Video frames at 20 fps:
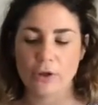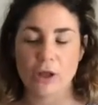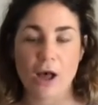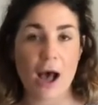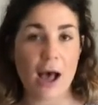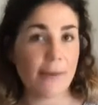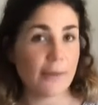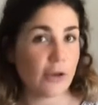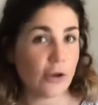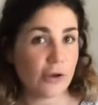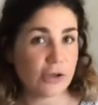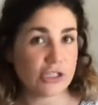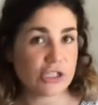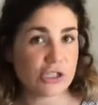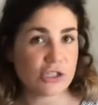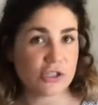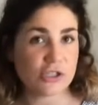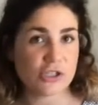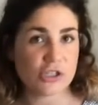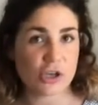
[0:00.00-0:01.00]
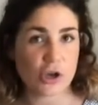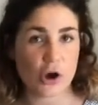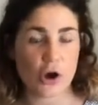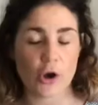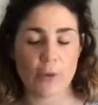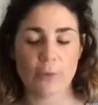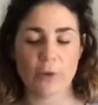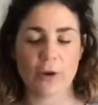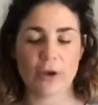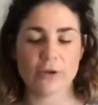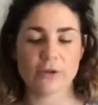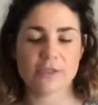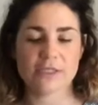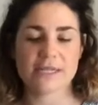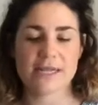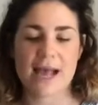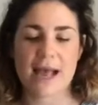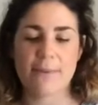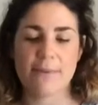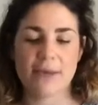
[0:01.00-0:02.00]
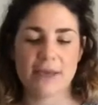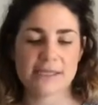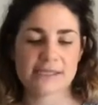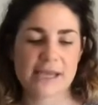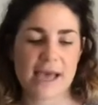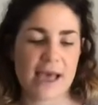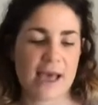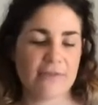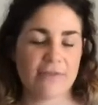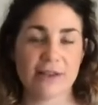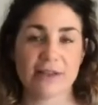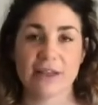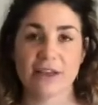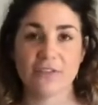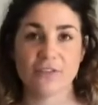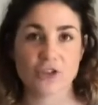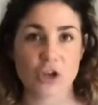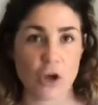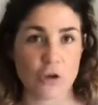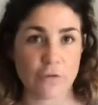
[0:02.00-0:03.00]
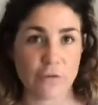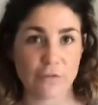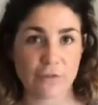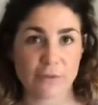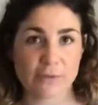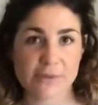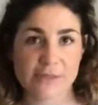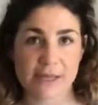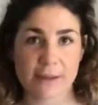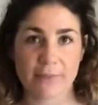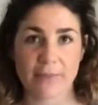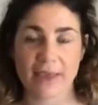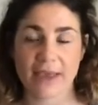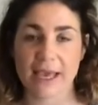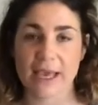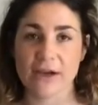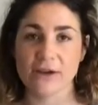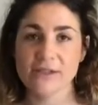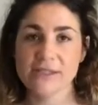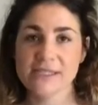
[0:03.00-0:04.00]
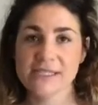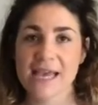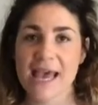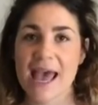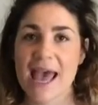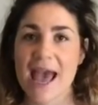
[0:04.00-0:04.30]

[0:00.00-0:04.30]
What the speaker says: I'm going to use jojoba oil today because I have it left over from something else,